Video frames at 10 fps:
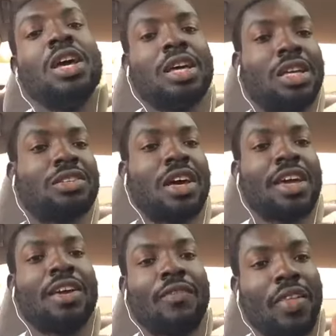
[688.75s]
he's like,
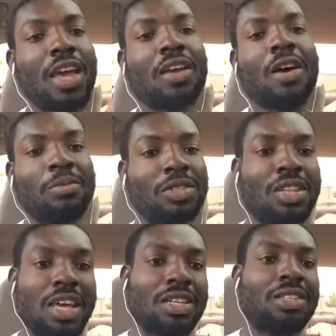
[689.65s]
if they come to
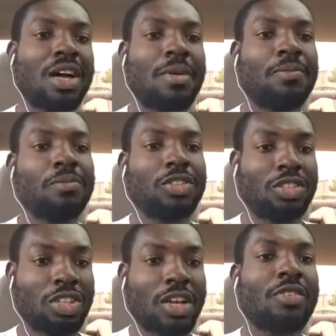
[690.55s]
the exam, the
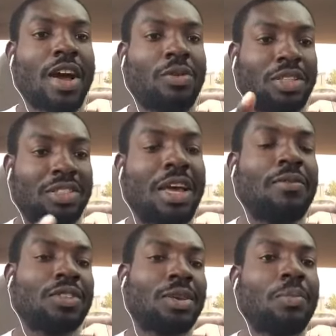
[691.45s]
check ride with
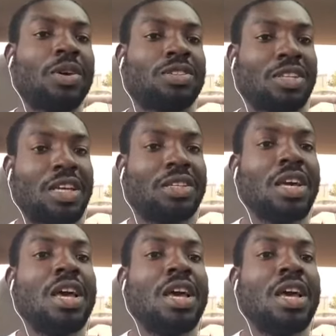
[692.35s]
70%,